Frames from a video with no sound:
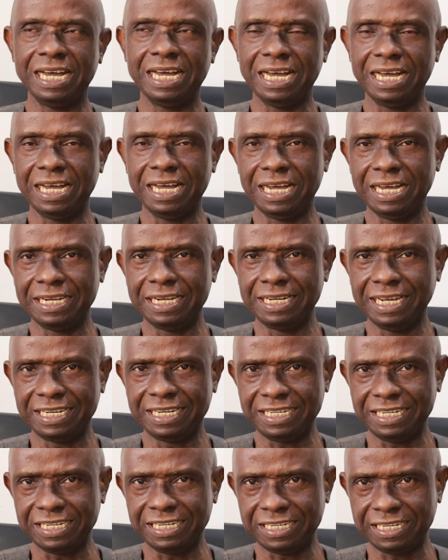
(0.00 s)

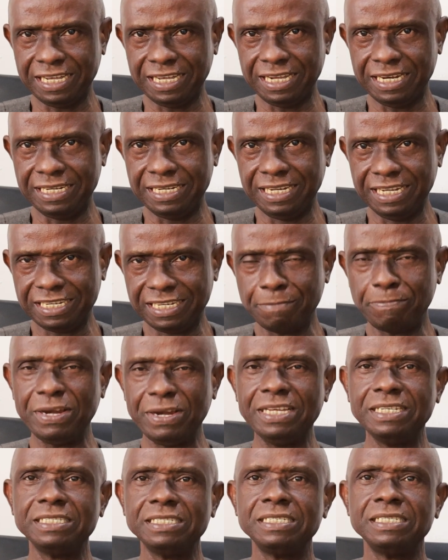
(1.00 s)
that is
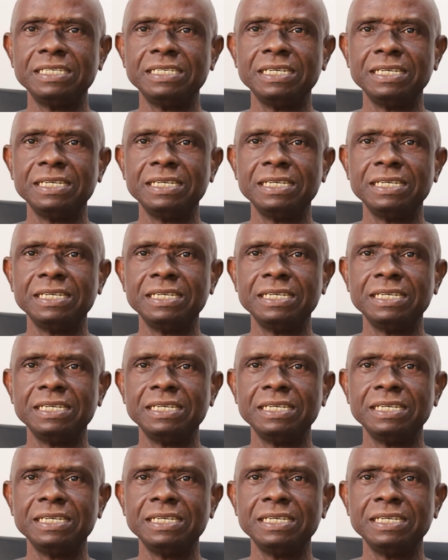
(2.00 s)
disciplined,